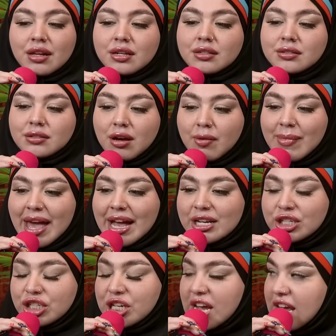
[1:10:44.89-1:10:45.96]
the dumbass
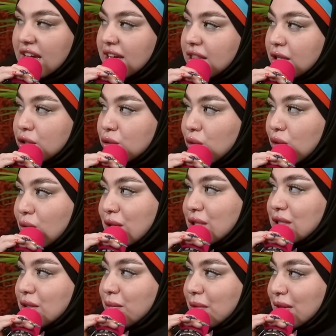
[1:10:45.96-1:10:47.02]
sheikh in the school, which
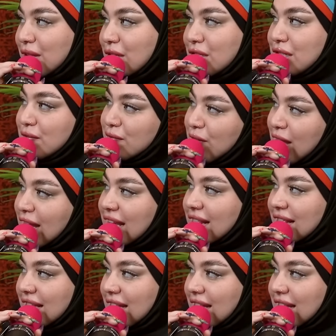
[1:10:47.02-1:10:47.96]
is a religious fucking